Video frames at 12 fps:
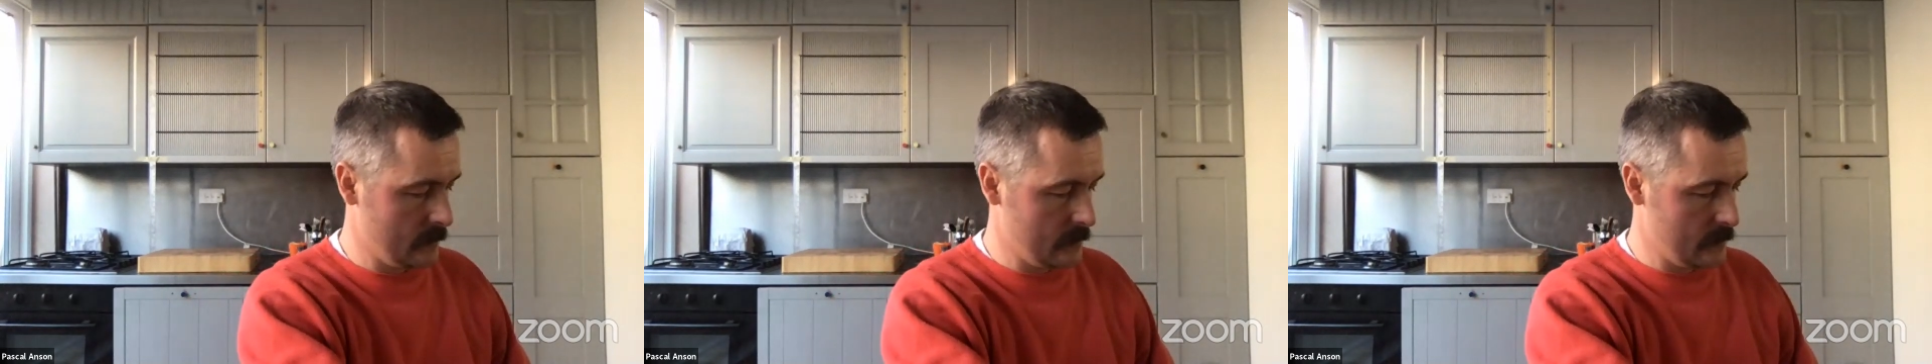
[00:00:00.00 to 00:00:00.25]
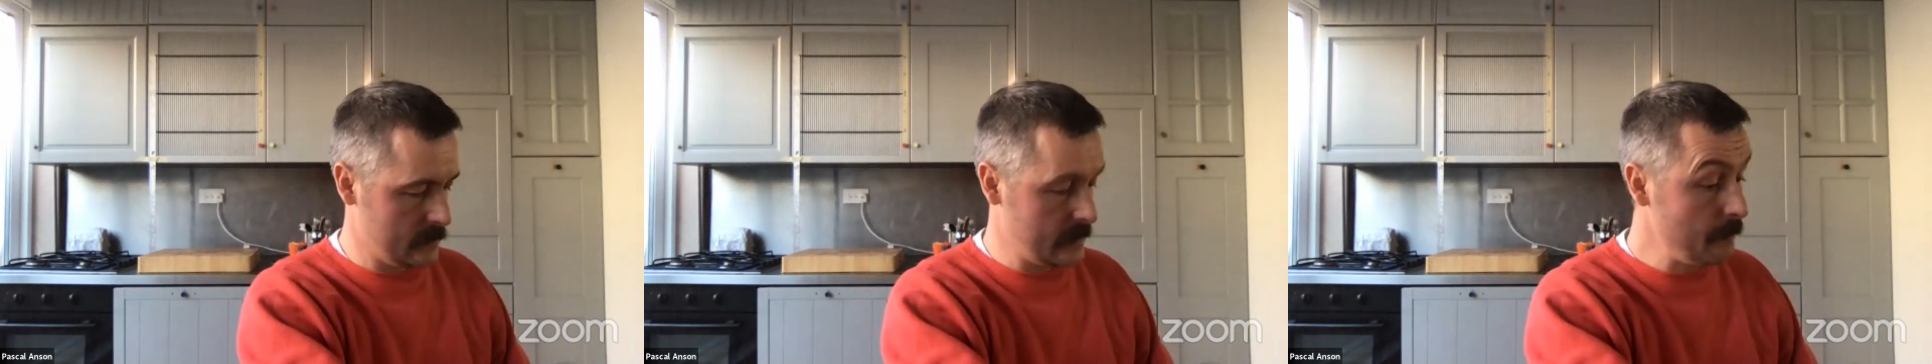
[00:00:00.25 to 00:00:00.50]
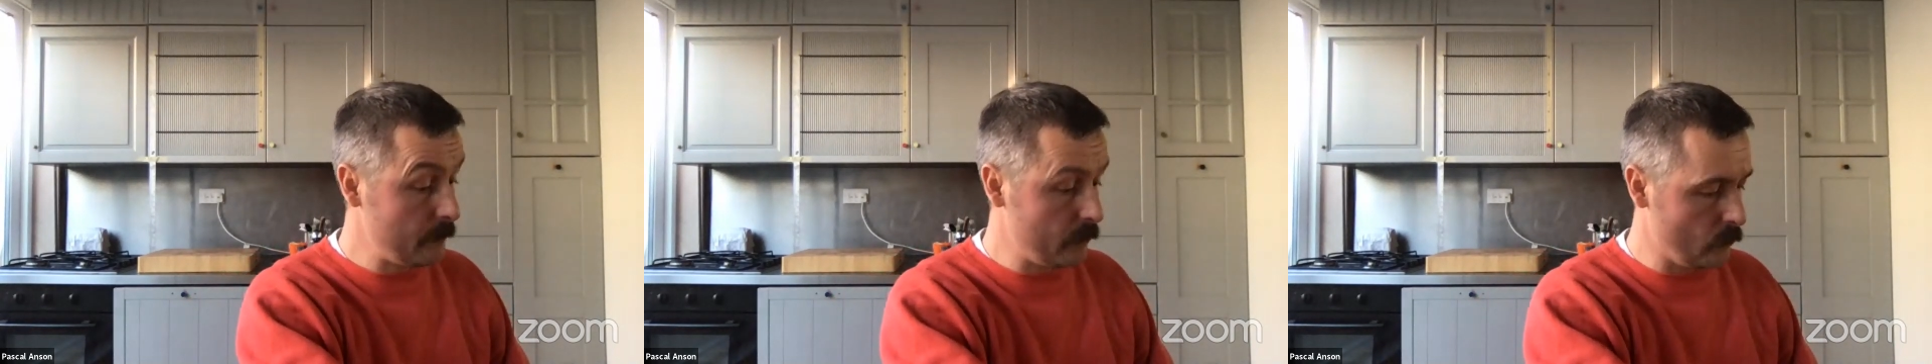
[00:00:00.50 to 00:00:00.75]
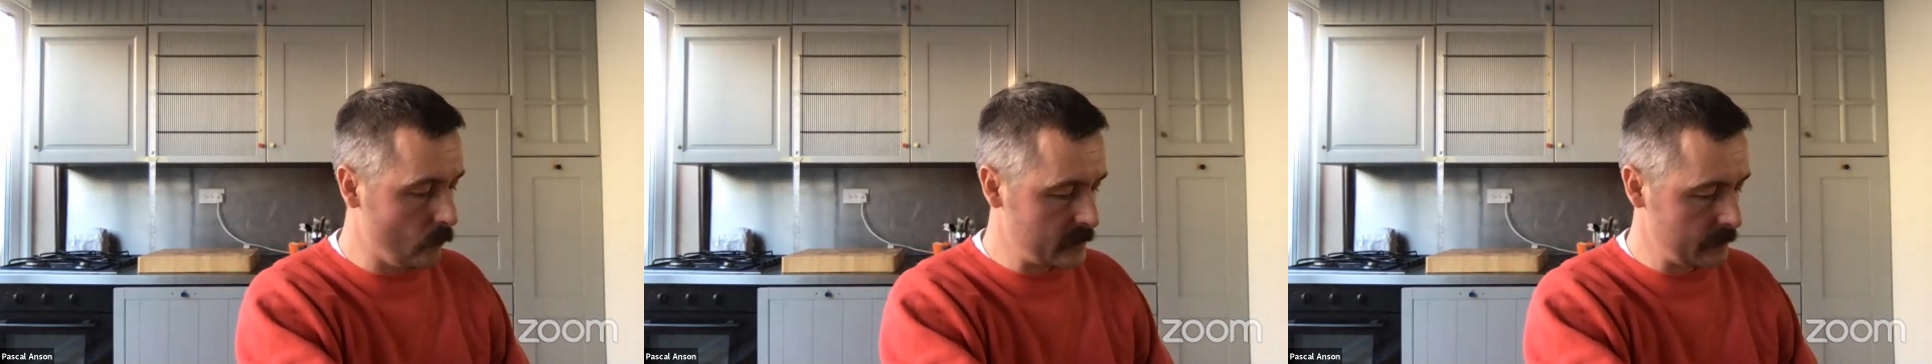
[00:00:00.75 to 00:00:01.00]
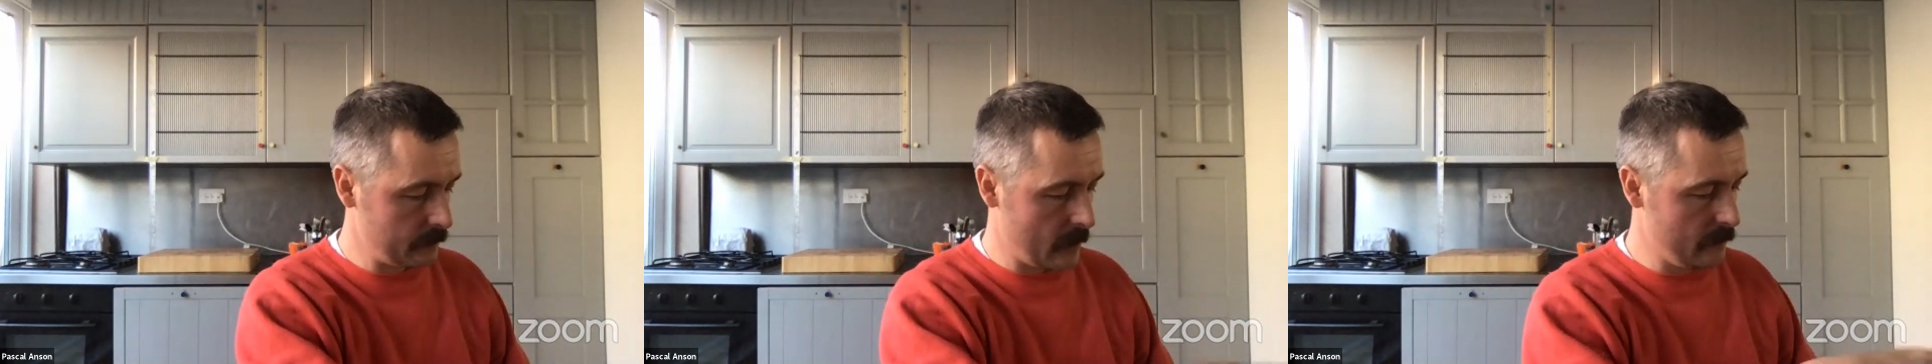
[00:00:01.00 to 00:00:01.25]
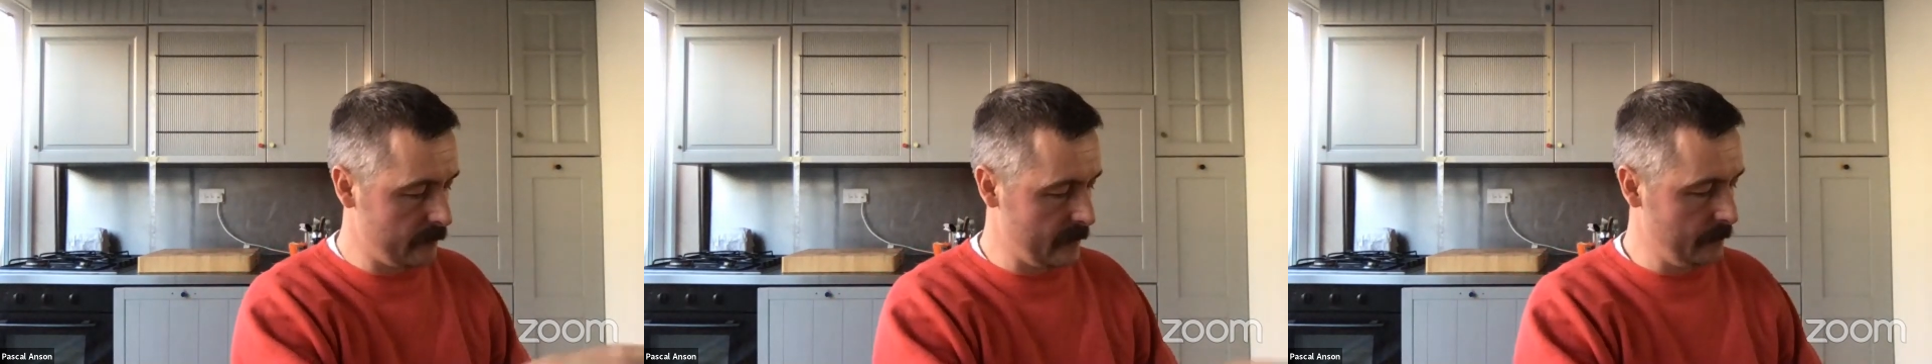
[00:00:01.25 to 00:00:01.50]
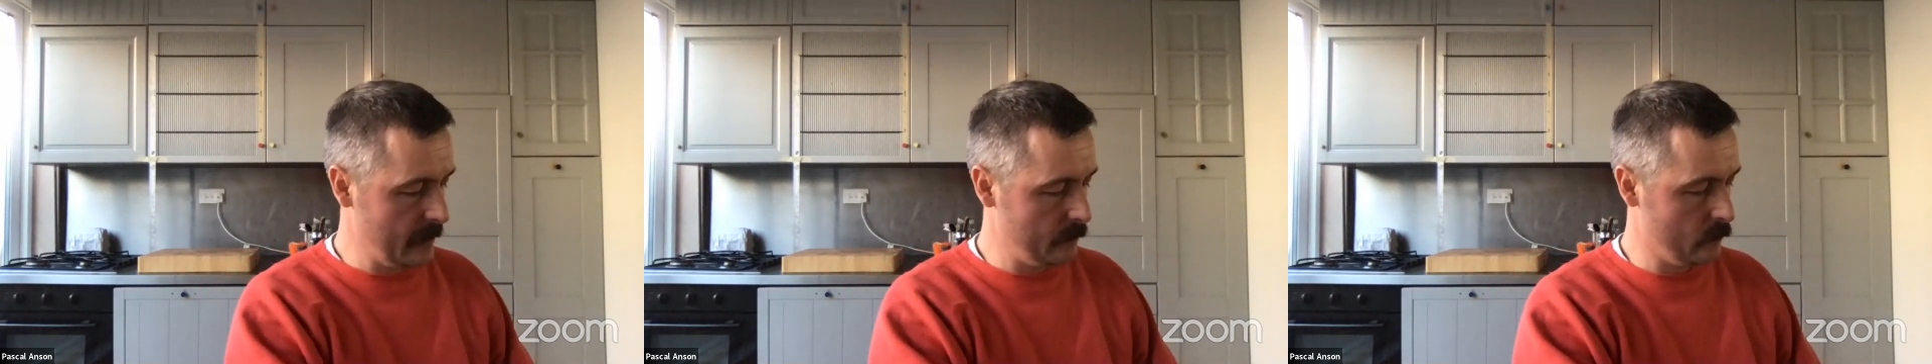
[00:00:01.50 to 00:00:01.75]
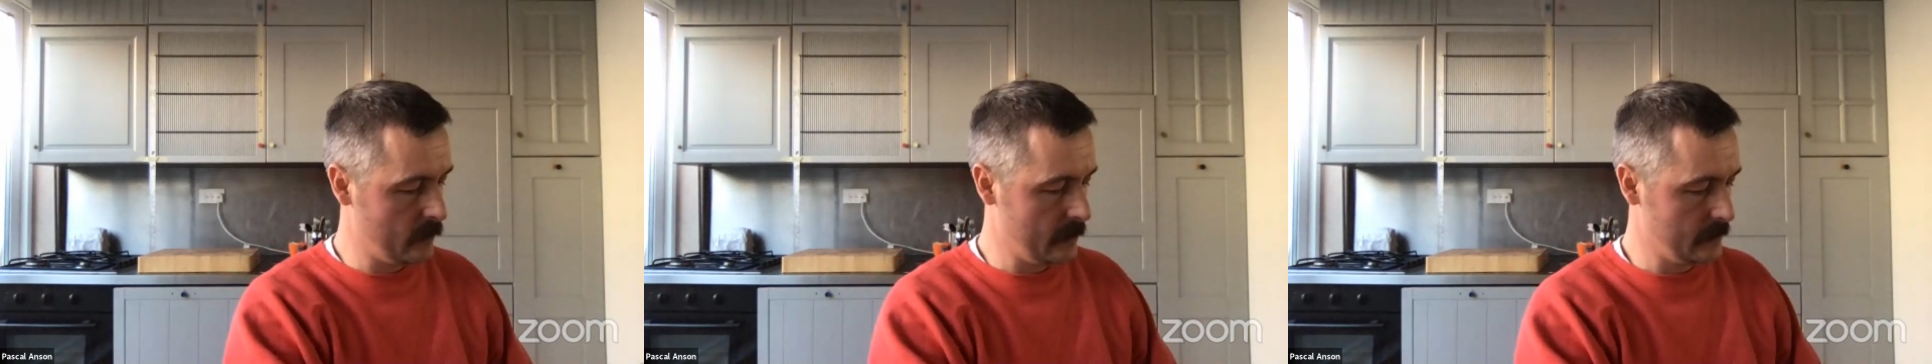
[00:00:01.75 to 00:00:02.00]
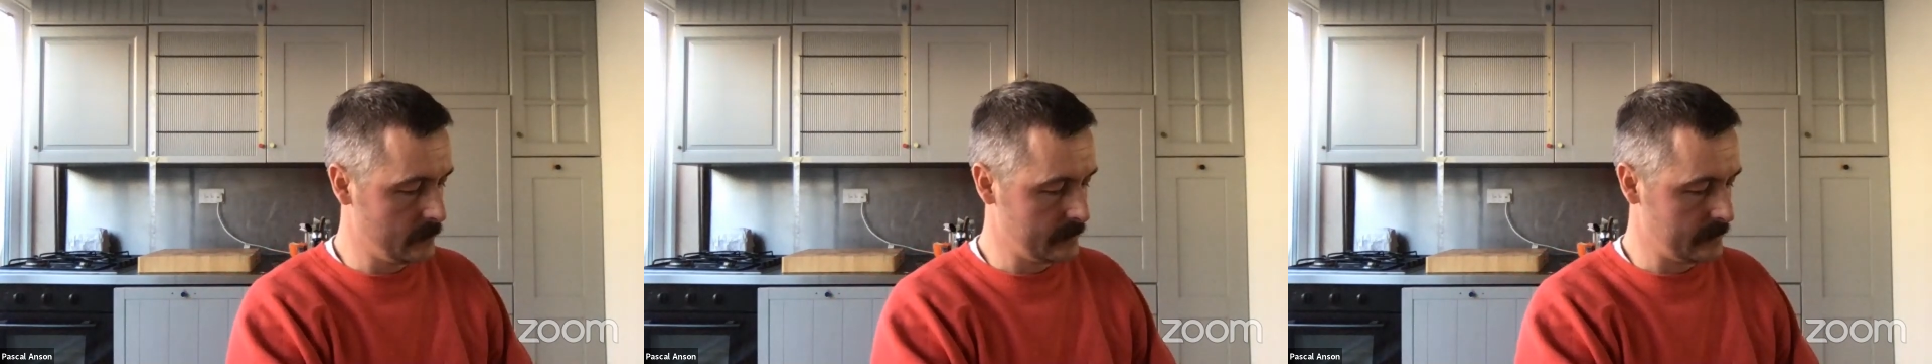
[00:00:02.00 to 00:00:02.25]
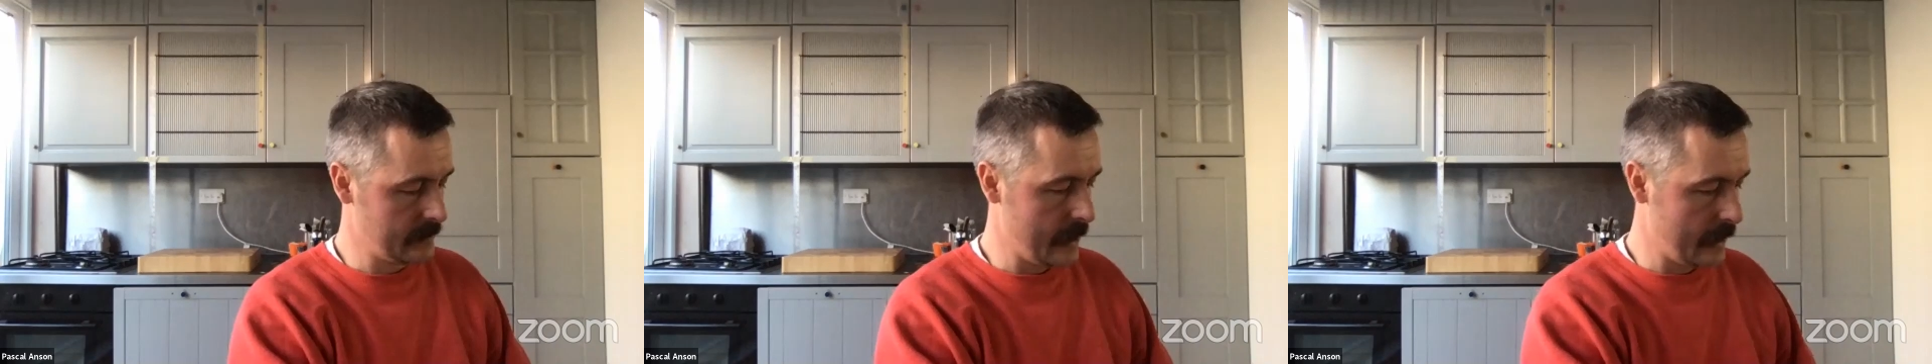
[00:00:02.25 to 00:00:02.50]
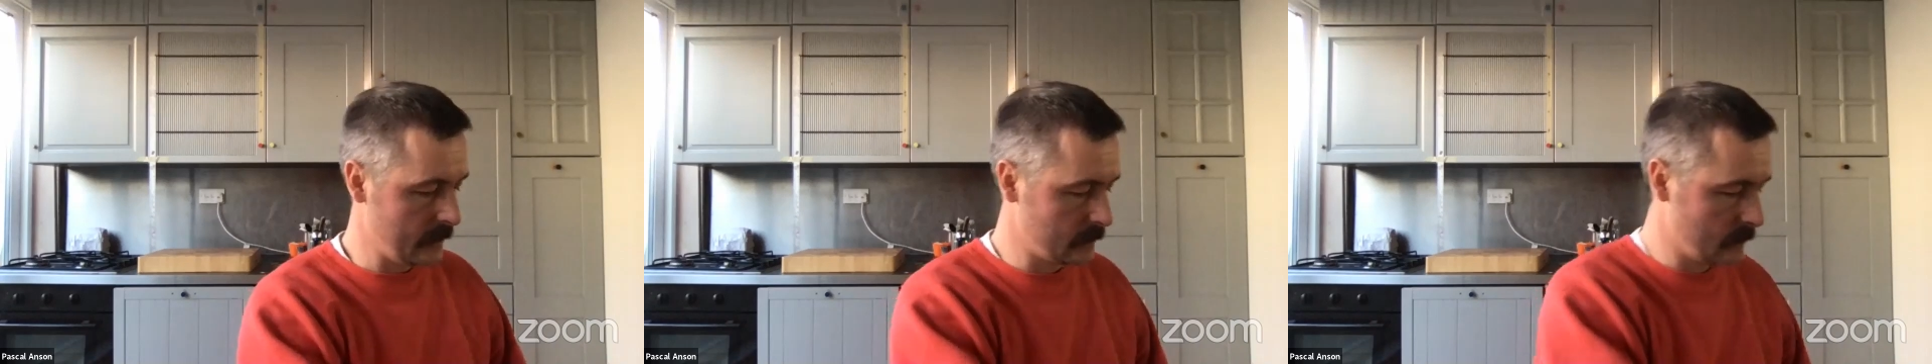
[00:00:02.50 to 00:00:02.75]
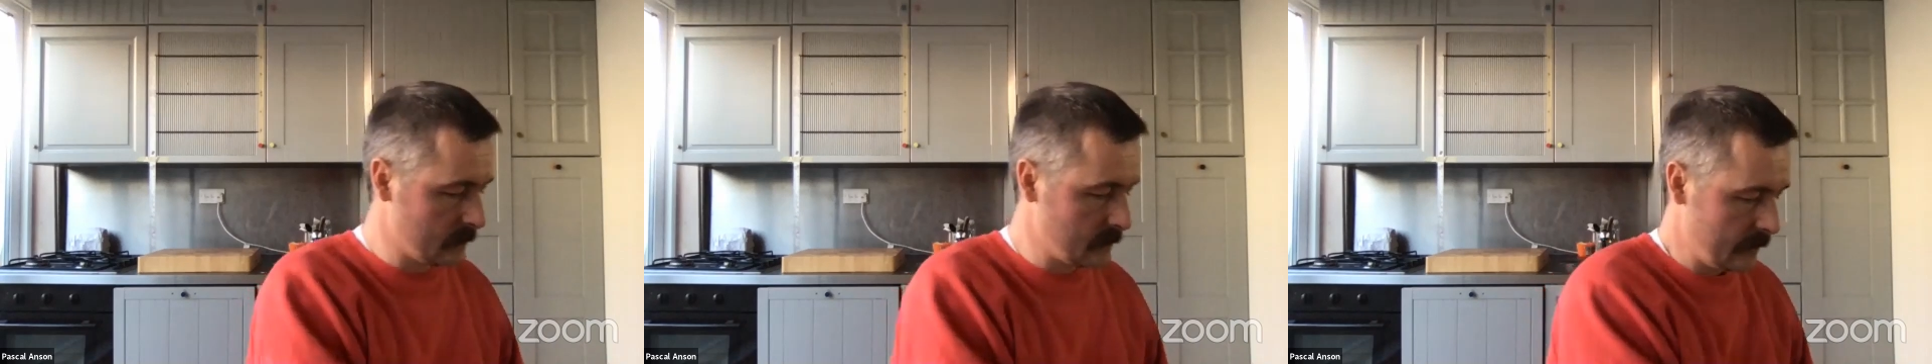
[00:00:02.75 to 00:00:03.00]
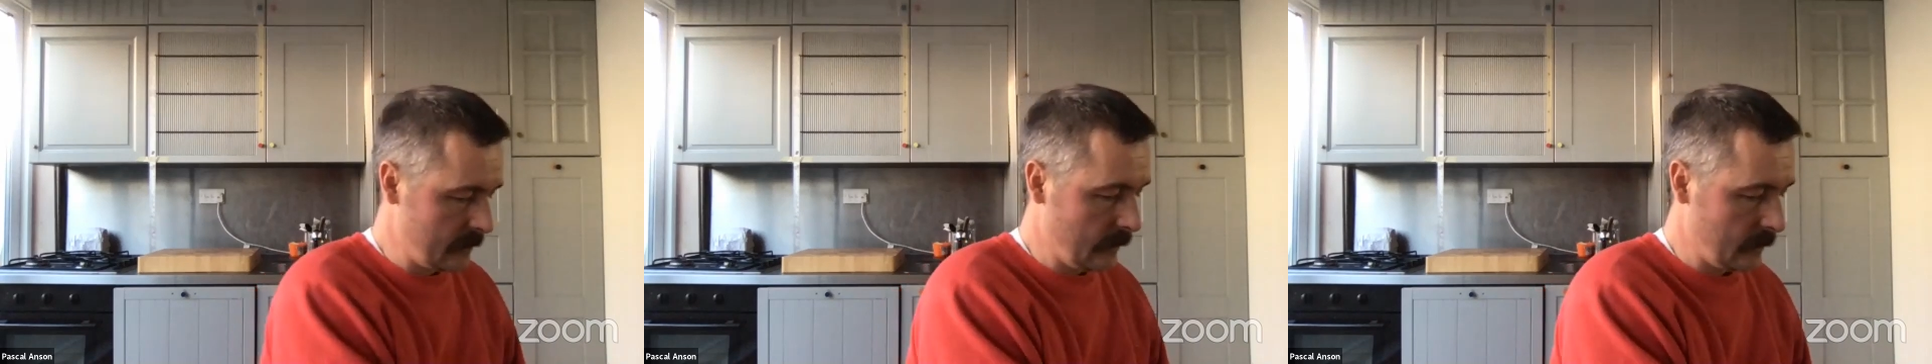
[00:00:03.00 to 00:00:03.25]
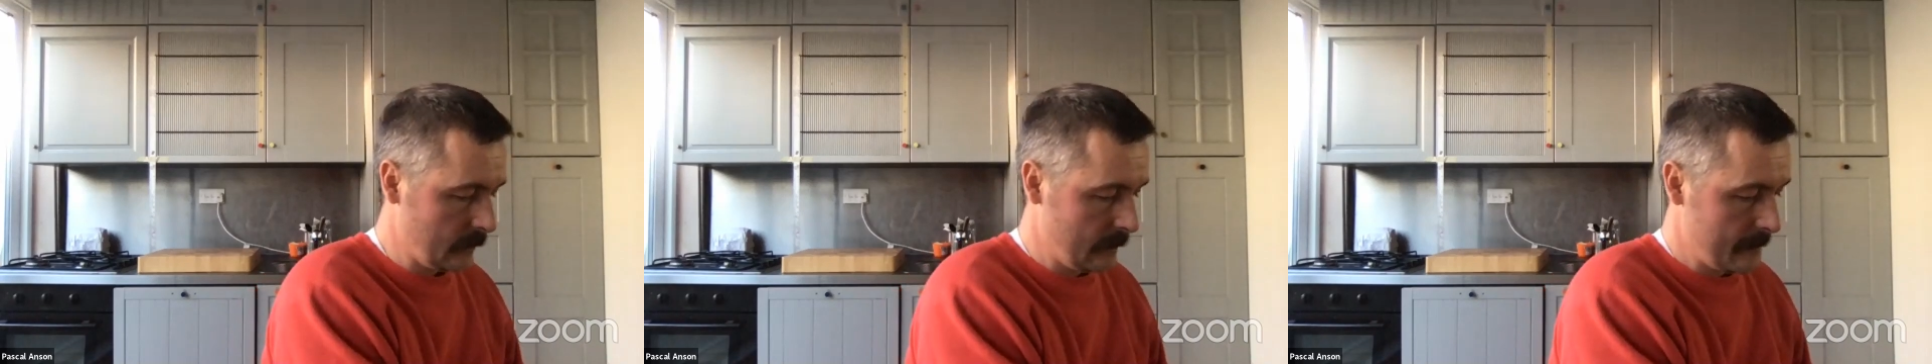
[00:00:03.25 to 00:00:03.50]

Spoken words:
simple, which hopefully people can understand. Because I think,